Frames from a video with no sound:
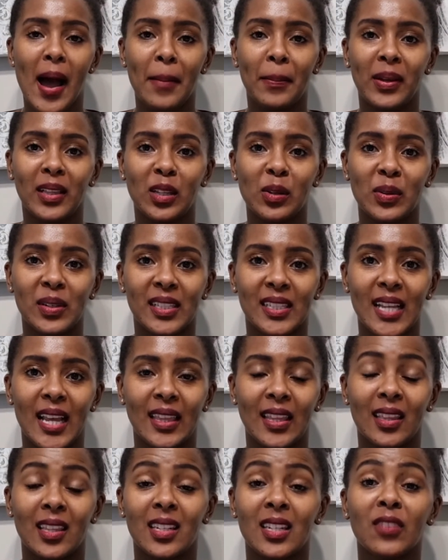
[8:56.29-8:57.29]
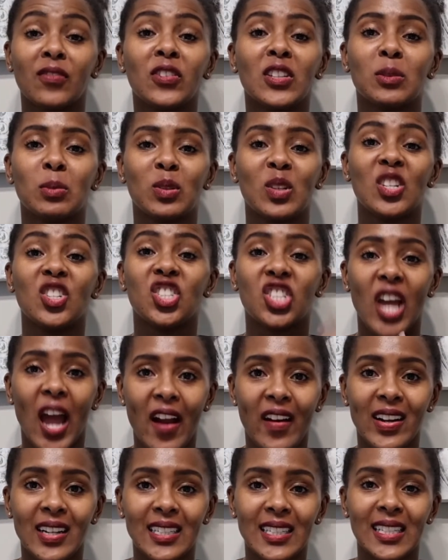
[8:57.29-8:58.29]
but they were saying that the difference between
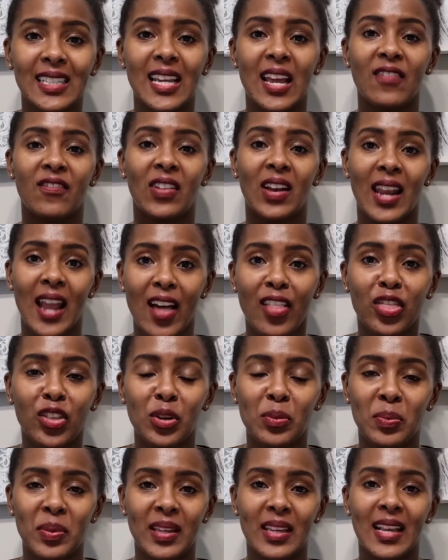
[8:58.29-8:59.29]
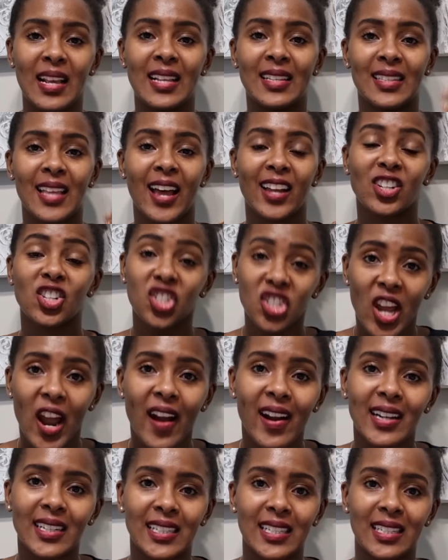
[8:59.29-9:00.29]
charity and philanthropy is that
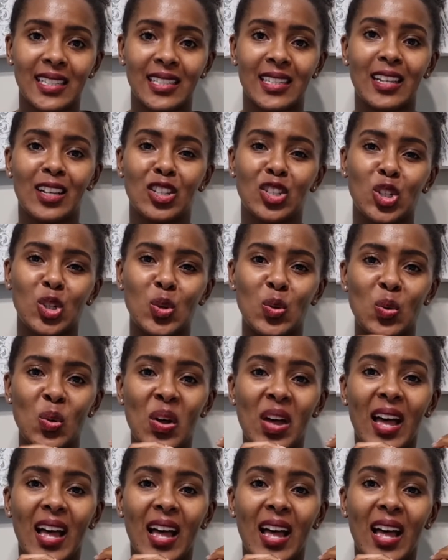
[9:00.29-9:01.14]
charity seeks to